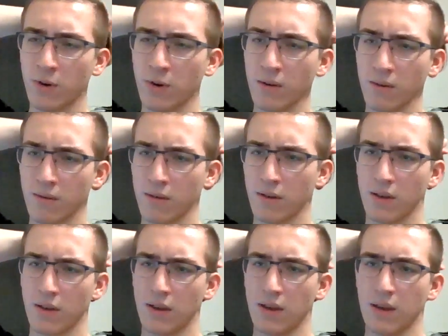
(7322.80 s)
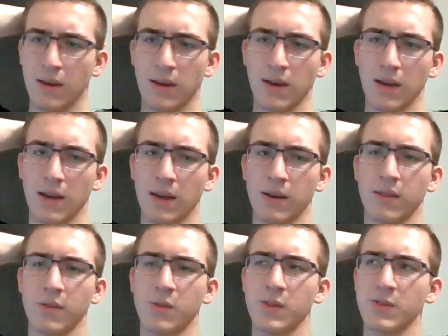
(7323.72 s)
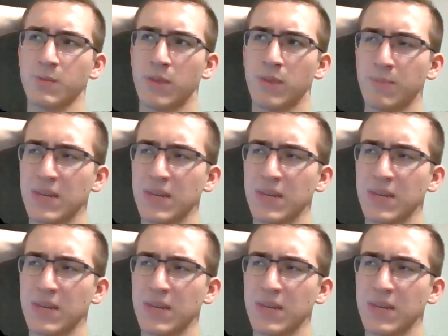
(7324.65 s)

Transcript: one, and the